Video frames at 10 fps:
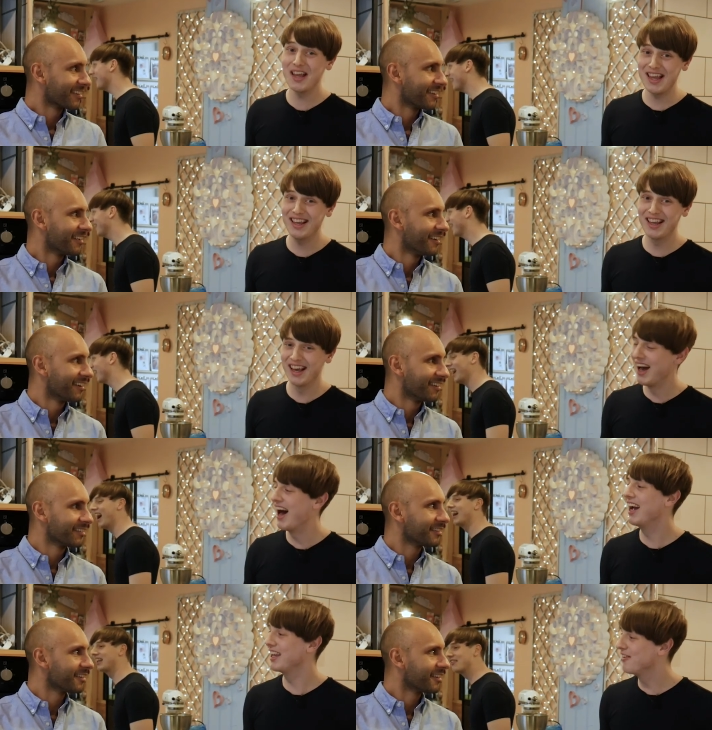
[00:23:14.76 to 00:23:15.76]
Speaker 1: week,
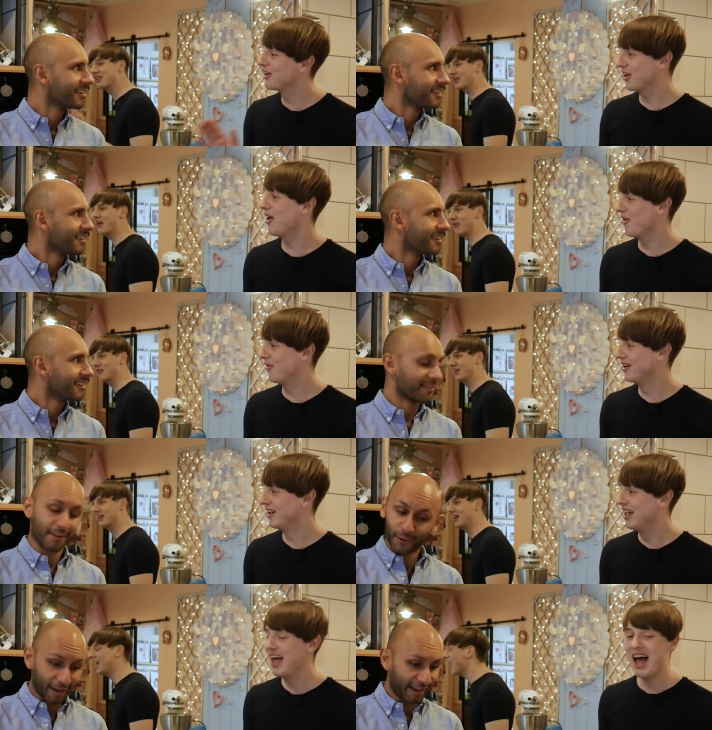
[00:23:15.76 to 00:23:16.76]
I give it a go.
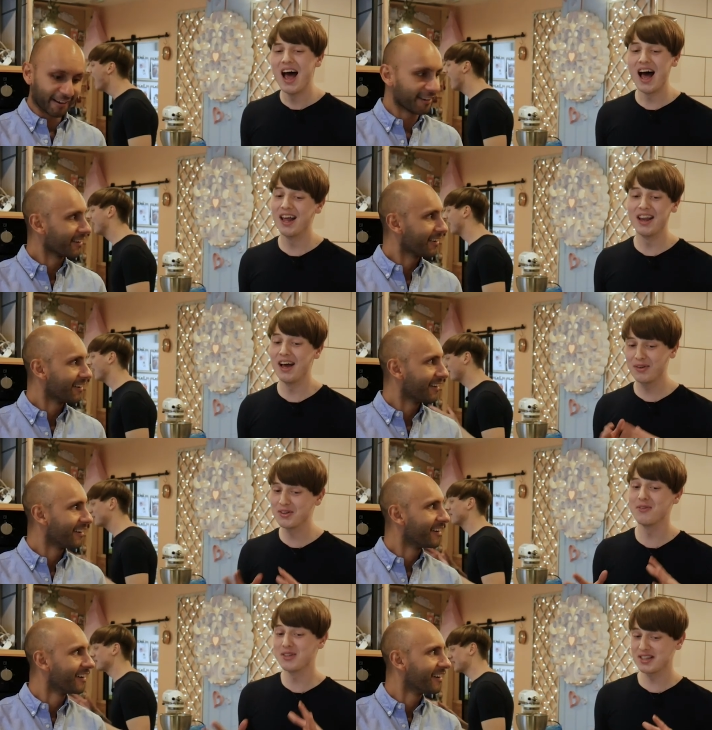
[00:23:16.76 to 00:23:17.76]
Okay. And
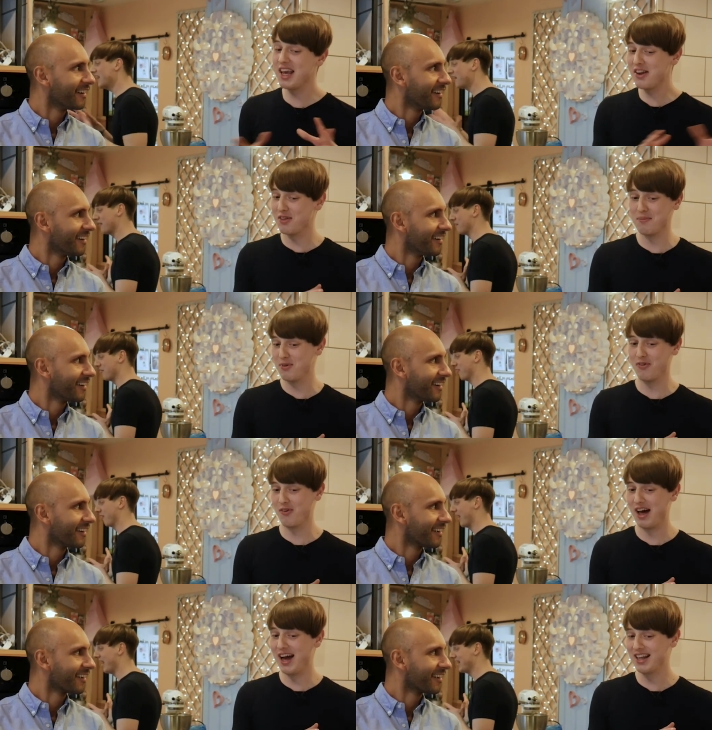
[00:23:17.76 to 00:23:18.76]
because uh, I was scared of them
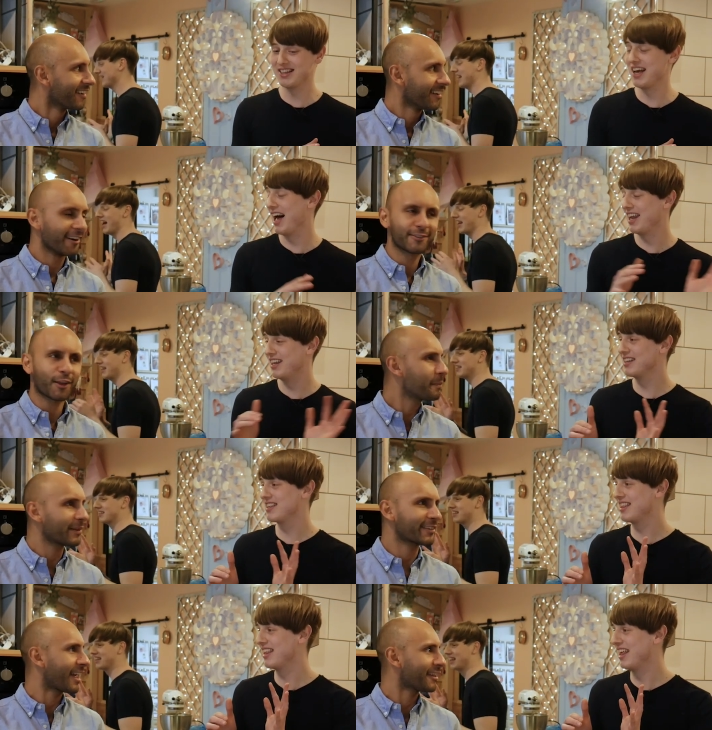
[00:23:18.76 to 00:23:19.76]
before that. Oh, don't
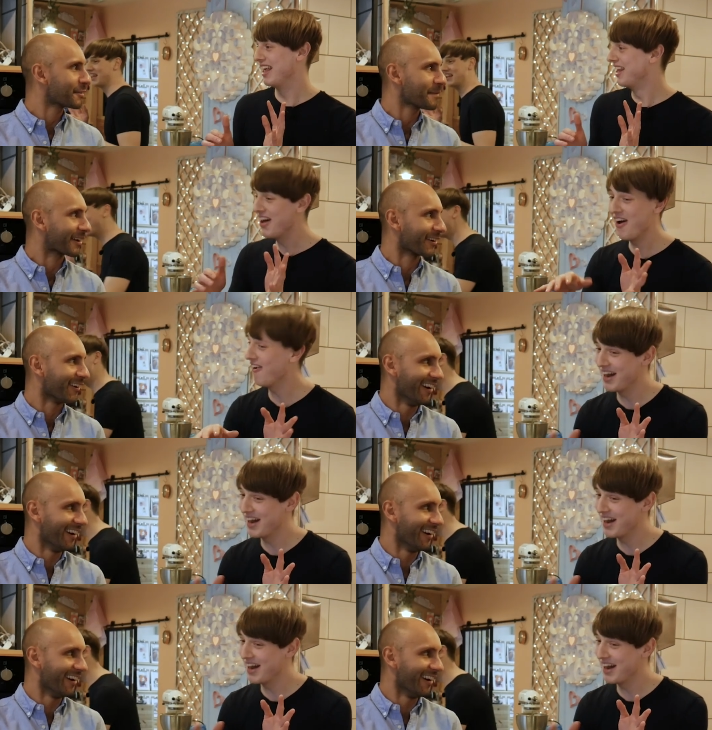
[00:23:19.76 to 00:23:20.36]
Speaker 2: be scared of them, after no, all.